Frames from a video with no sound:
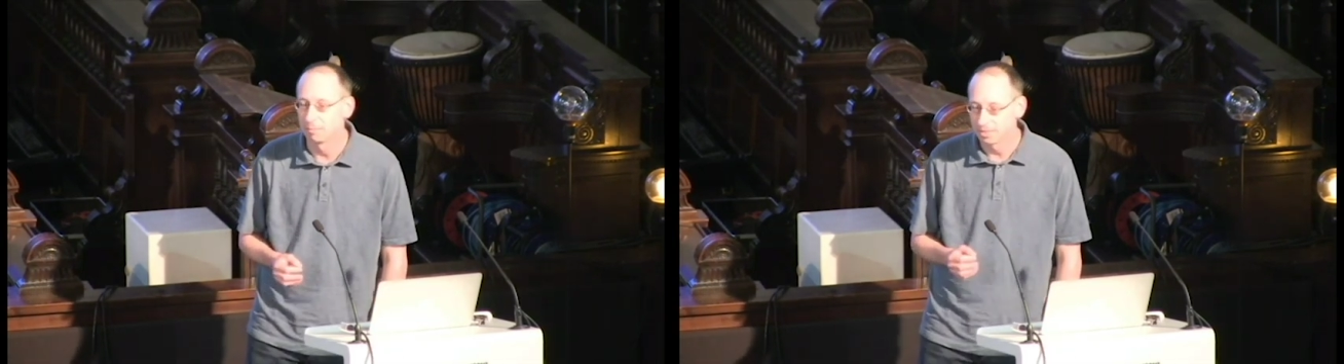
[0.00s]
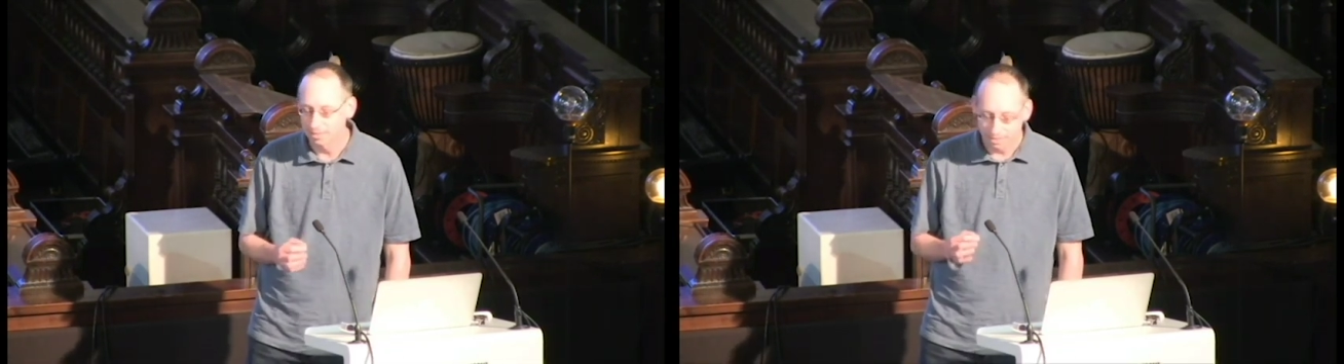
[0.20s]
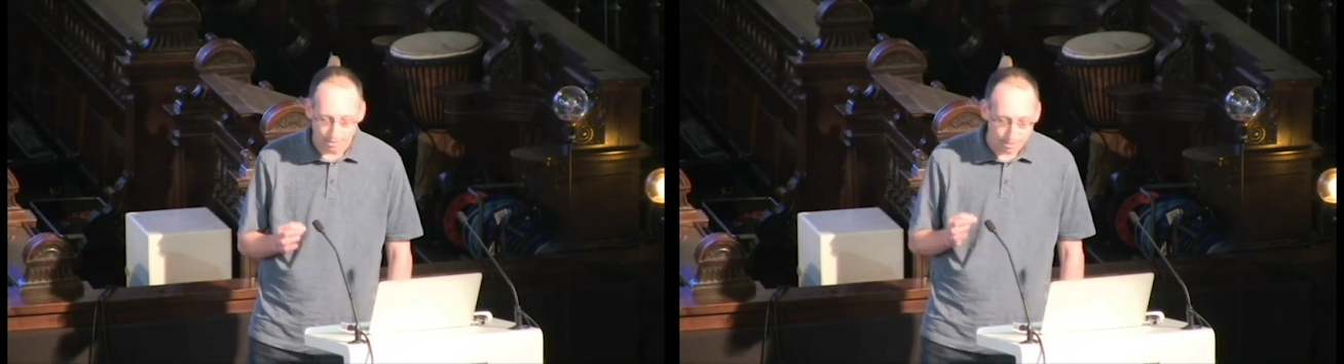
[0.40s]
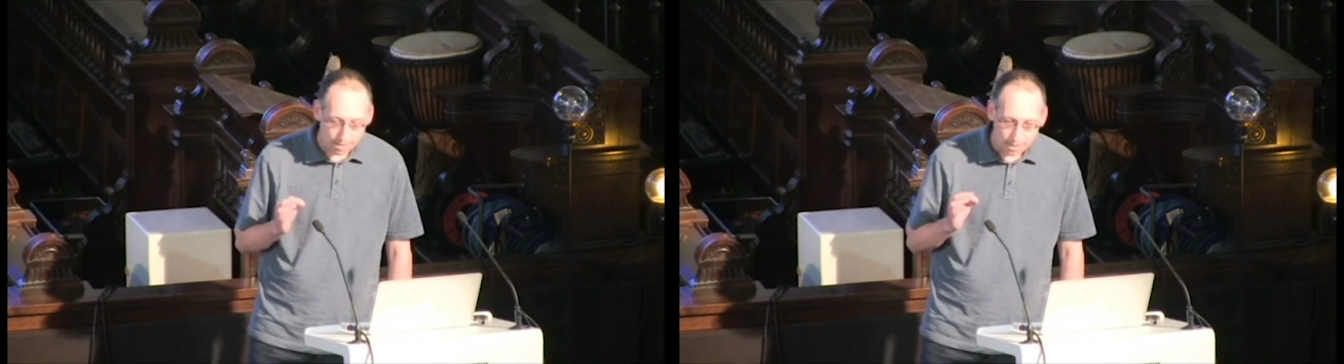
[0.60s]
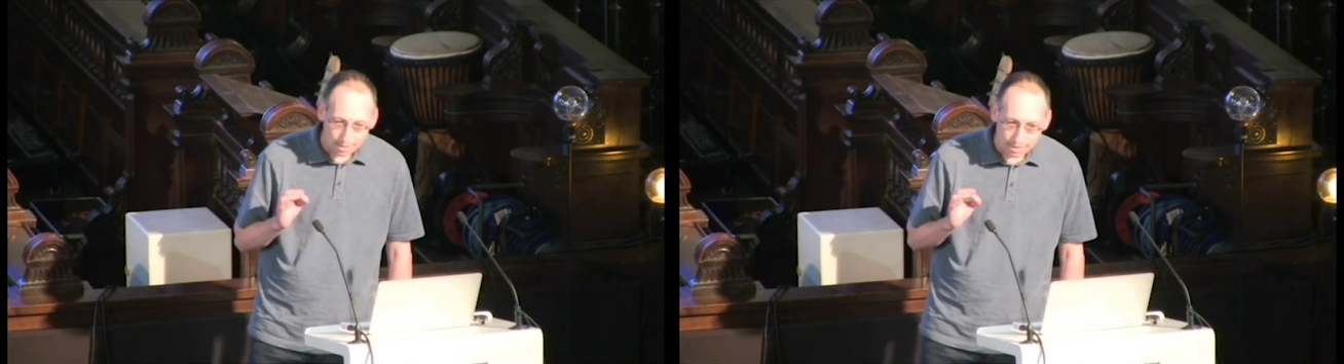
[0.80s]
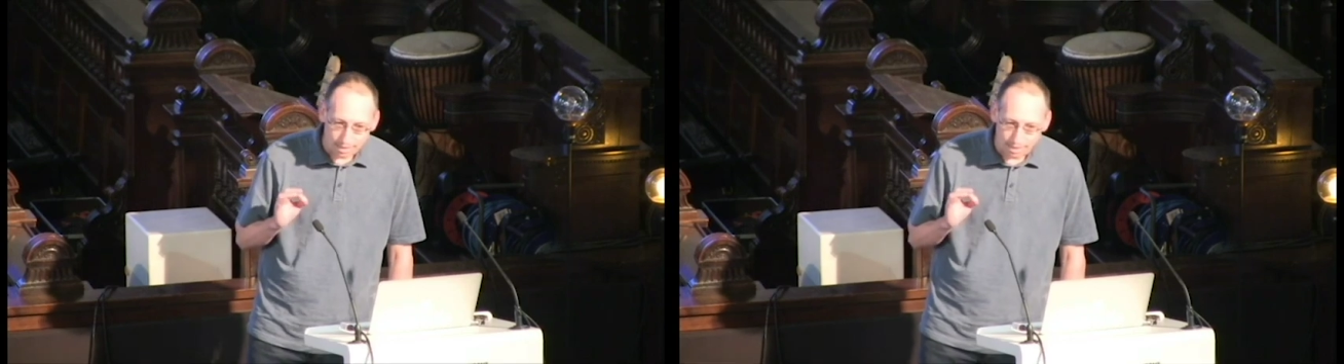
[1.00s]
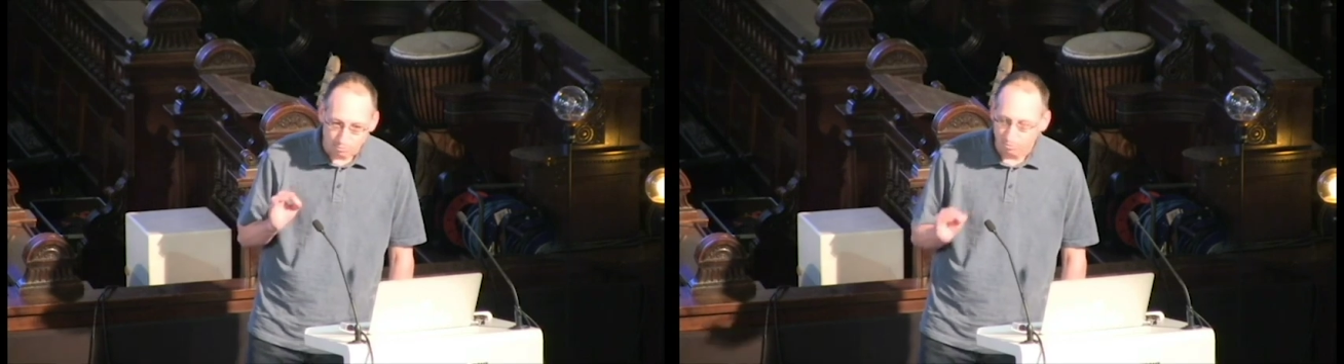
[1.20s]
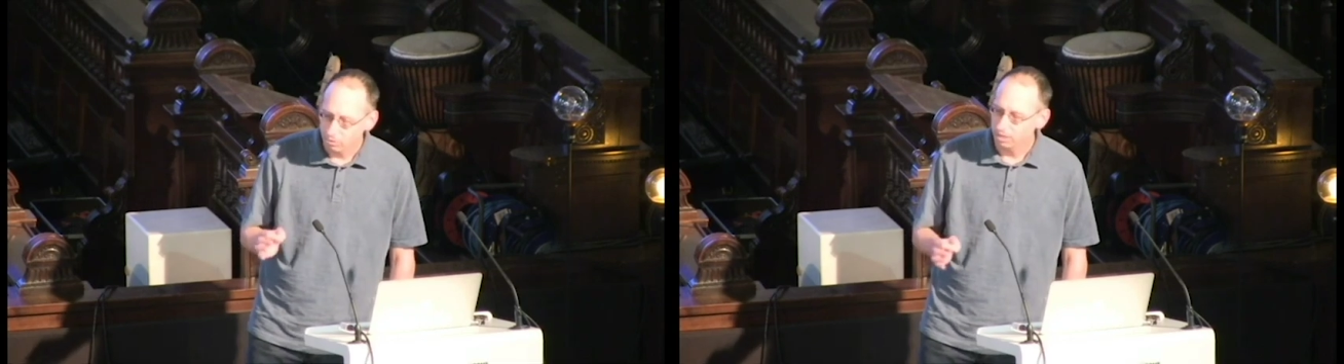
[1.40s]
And we've already covered this
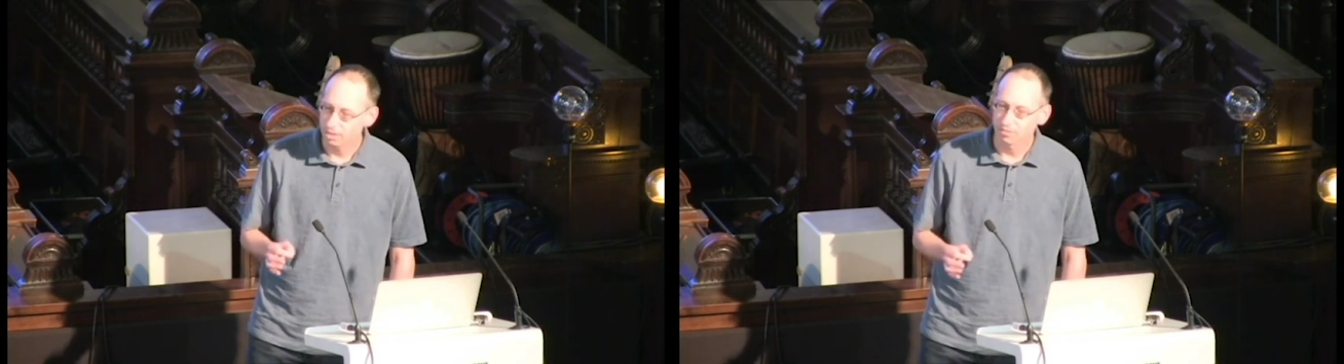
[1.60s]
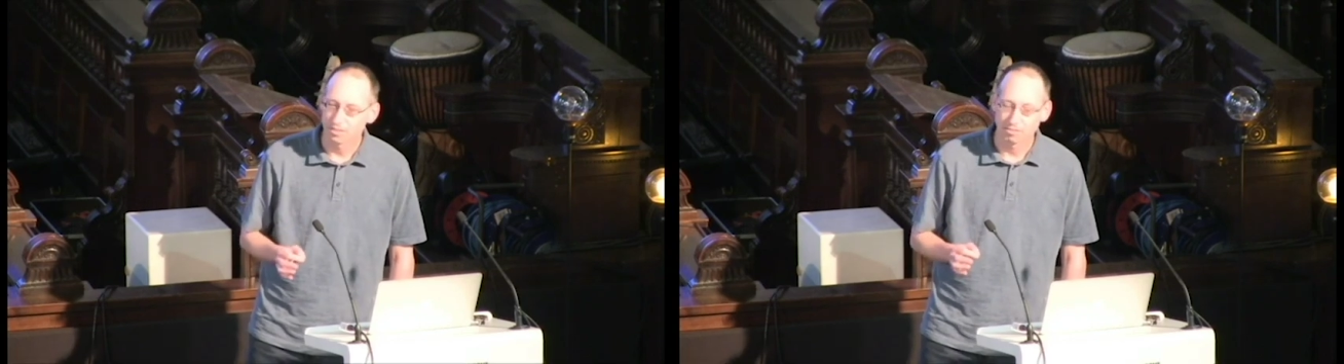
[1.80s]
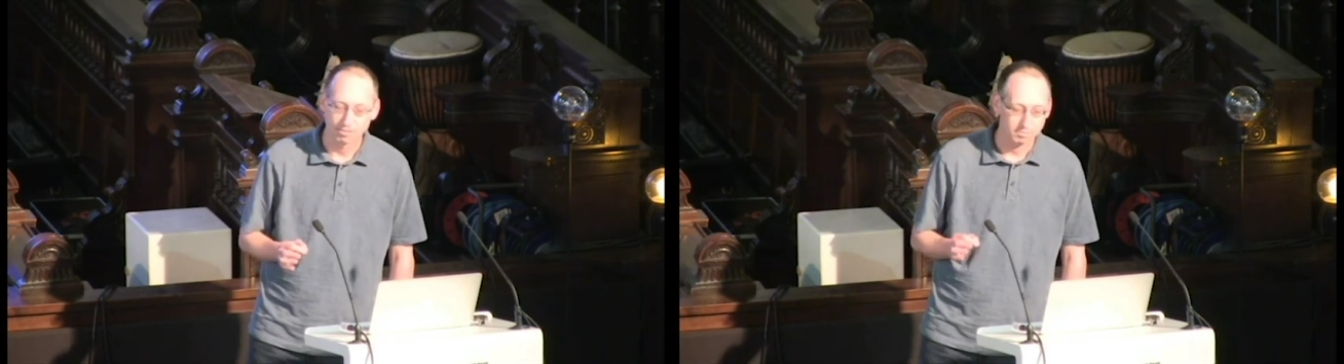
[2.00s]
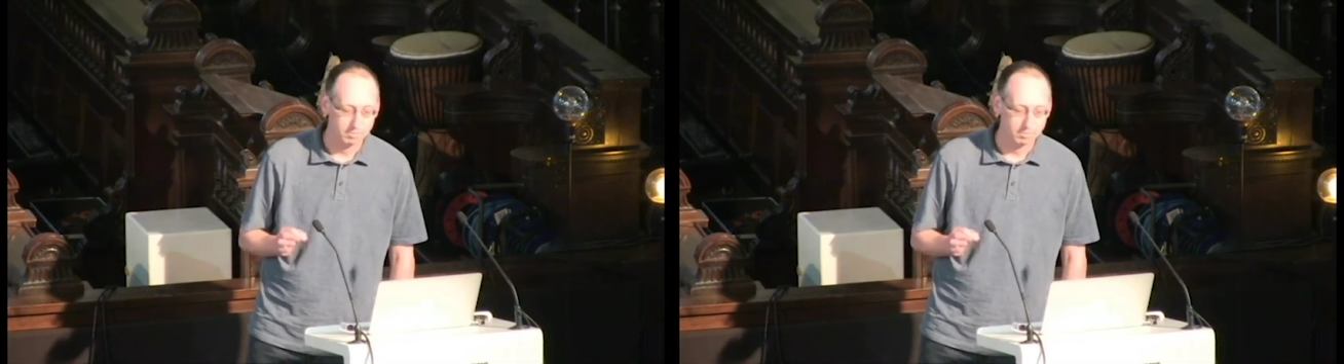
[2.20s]
today a couple